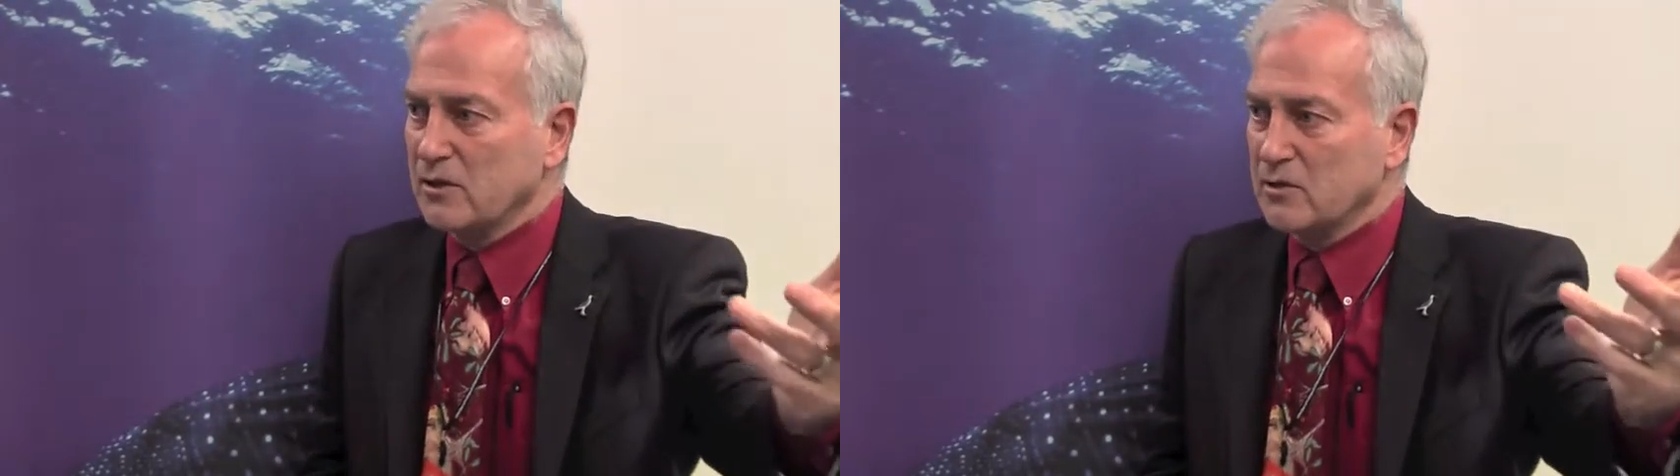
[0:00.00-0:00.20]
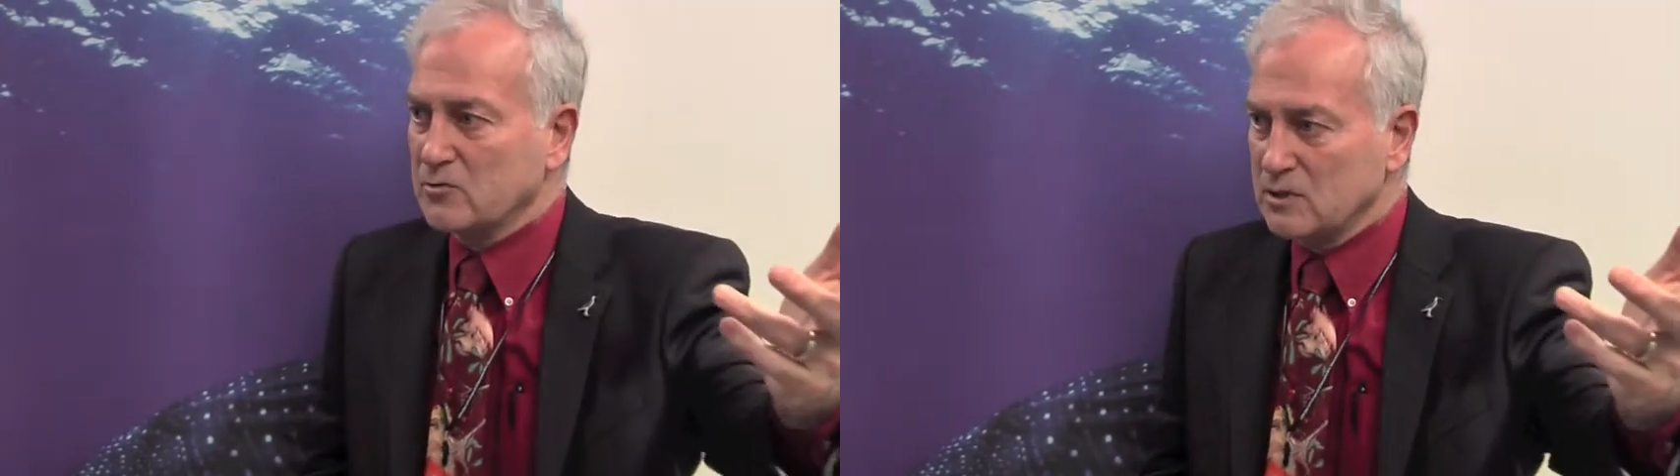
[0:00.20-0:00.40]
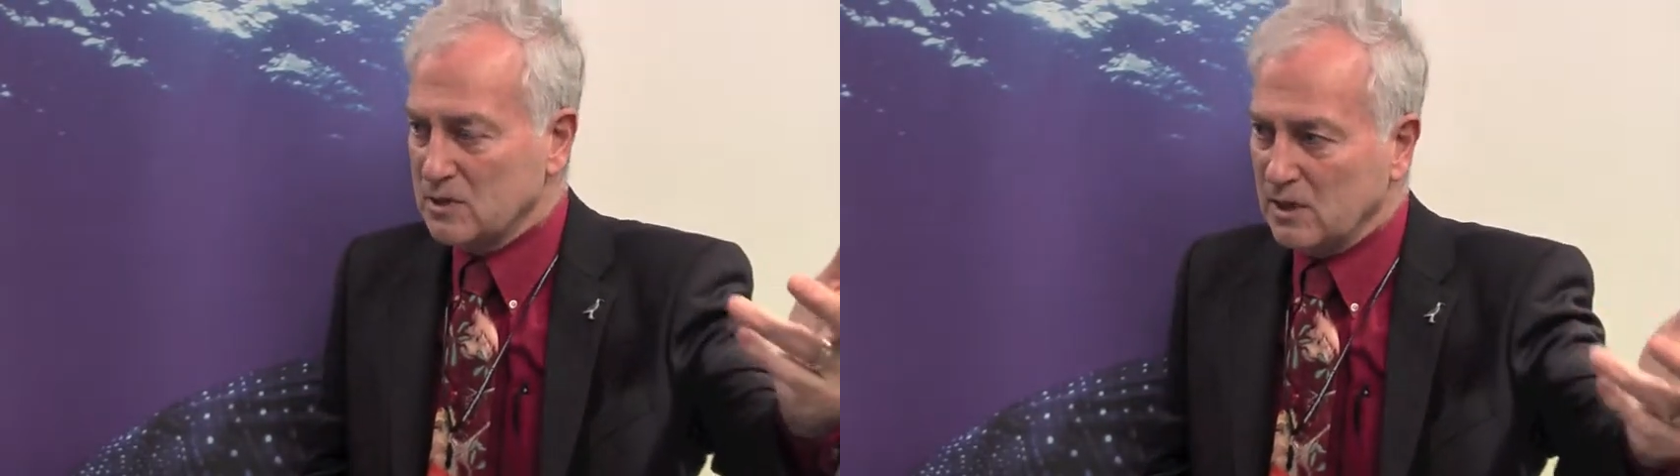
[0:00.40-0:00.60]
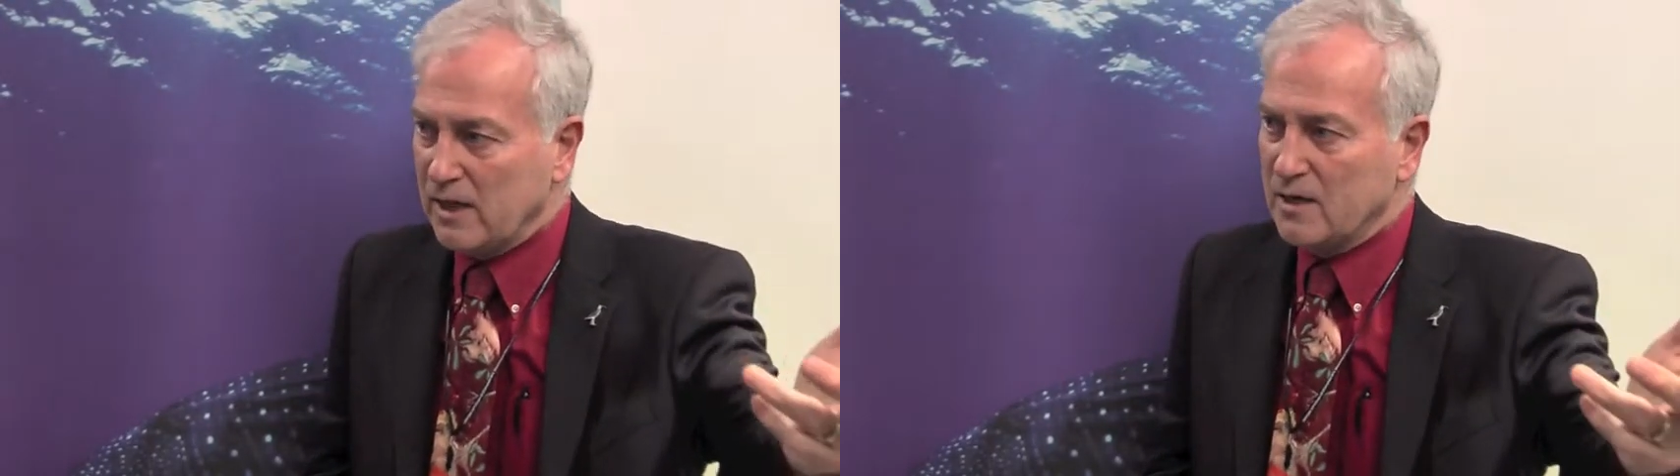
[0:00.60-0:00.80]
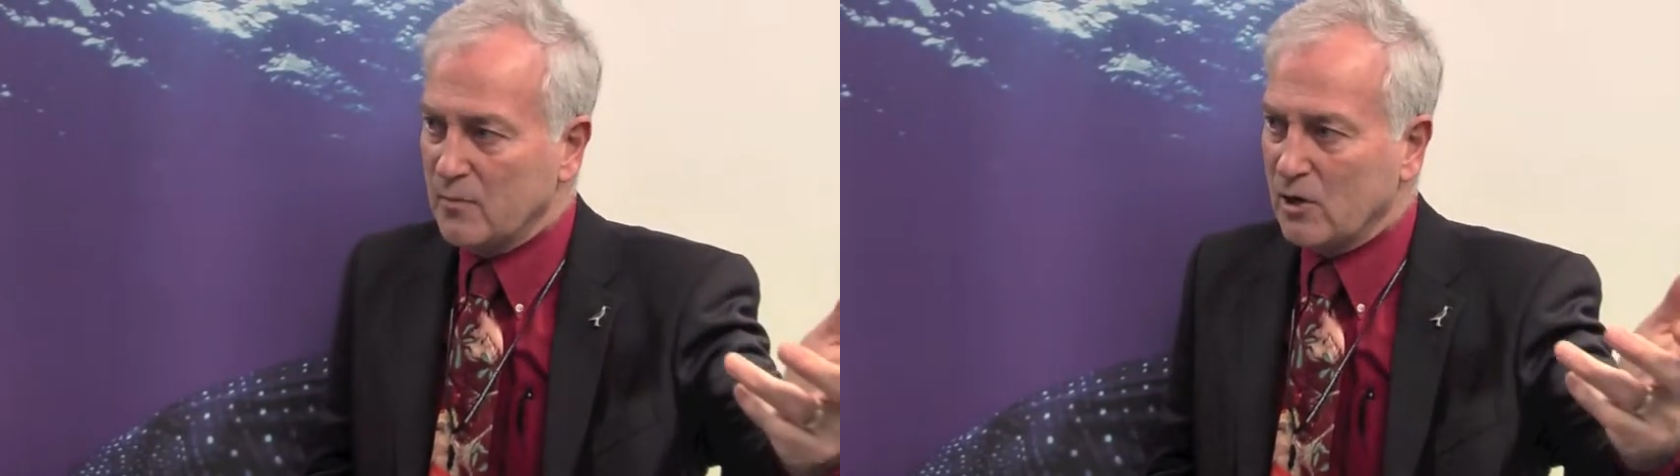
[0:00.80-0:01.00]
countries in
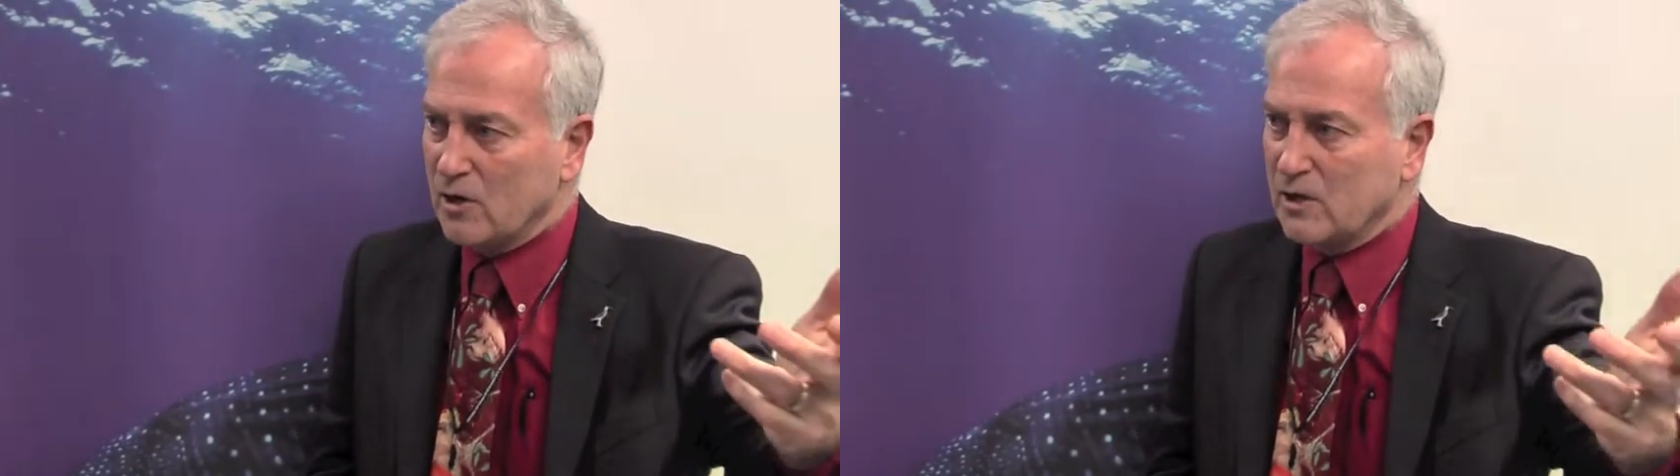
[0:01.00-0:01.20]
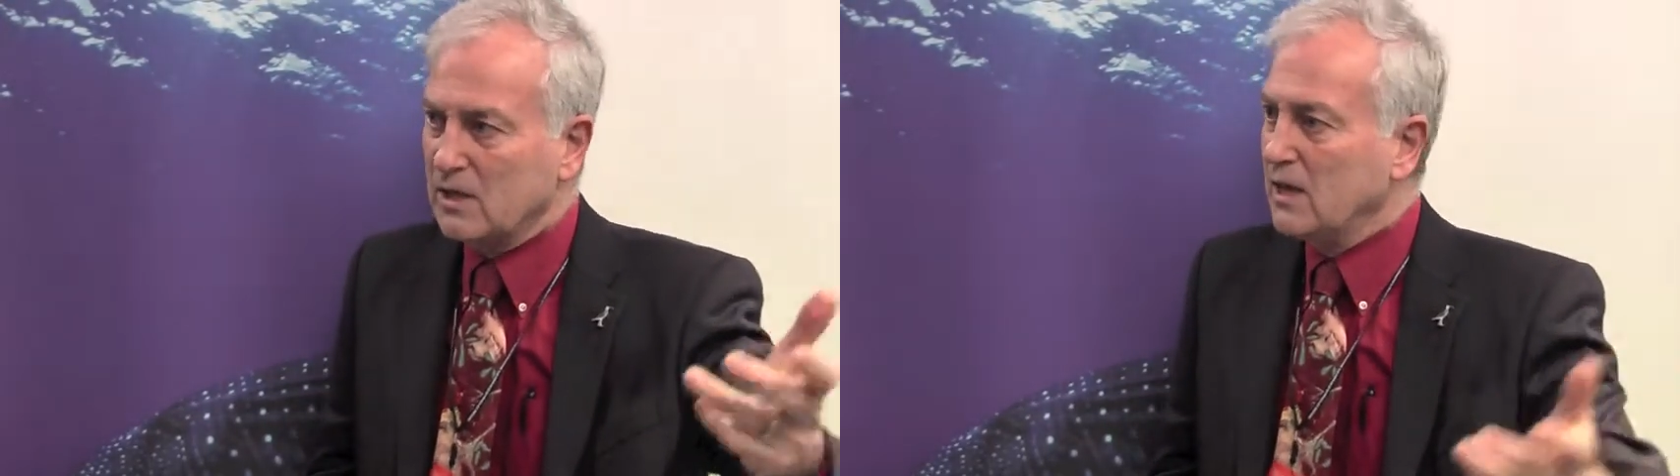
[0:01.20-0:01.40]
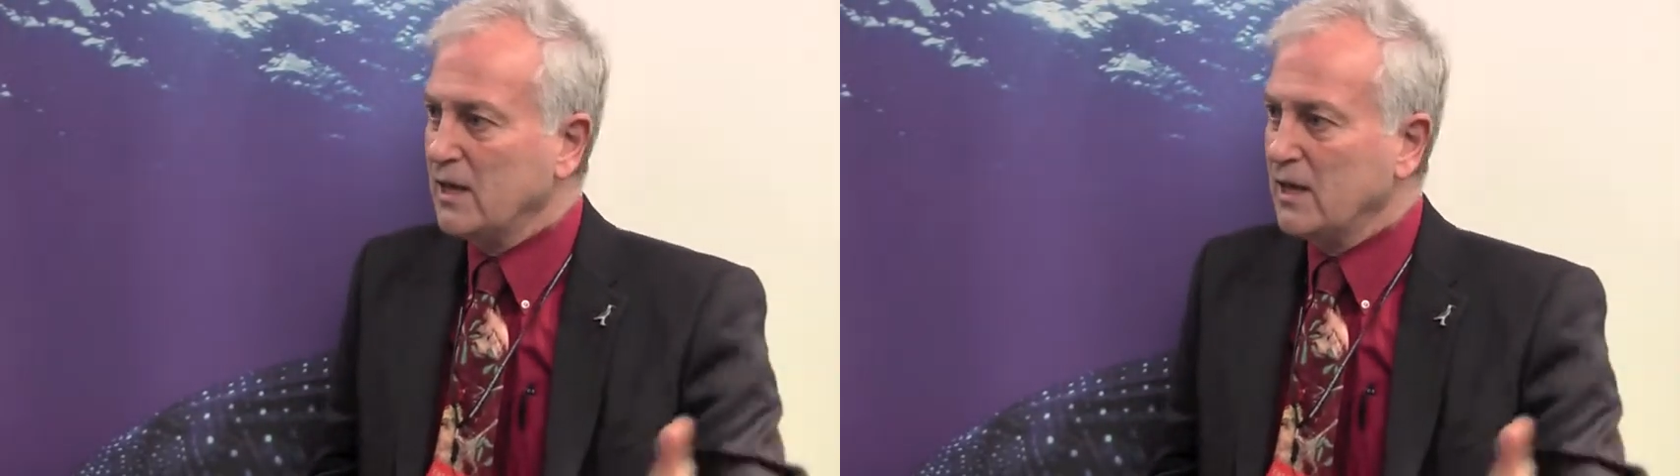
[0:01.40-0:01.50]
Latin America,